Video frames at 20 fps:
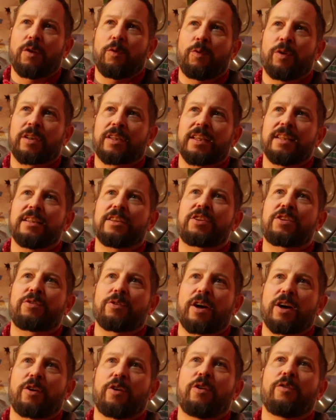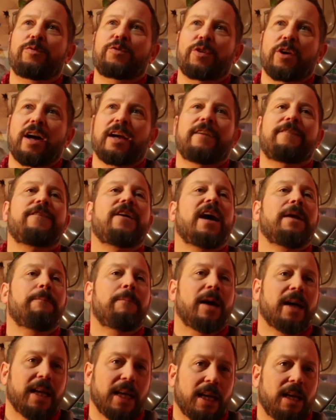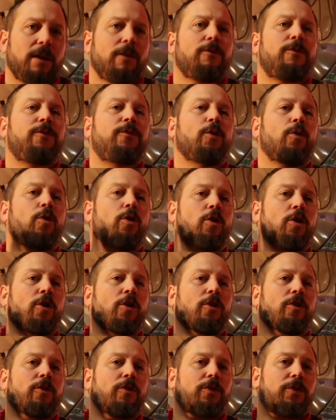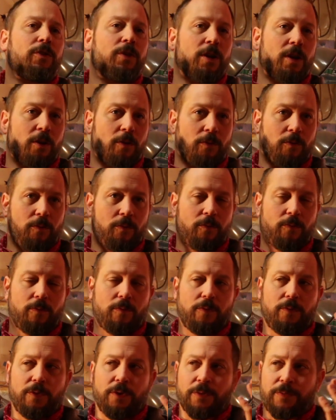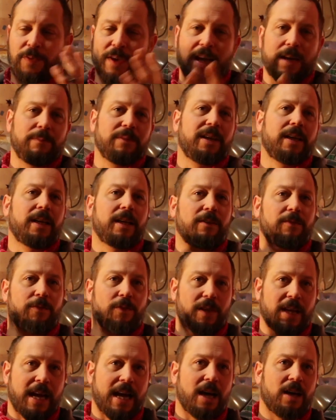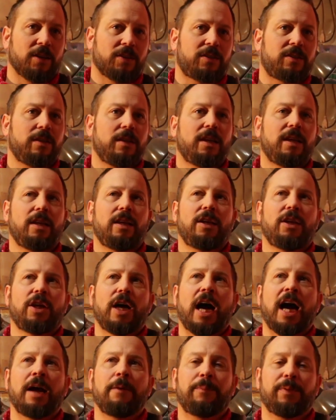within the struggle of trying to find money for, you know, your family, for the house, I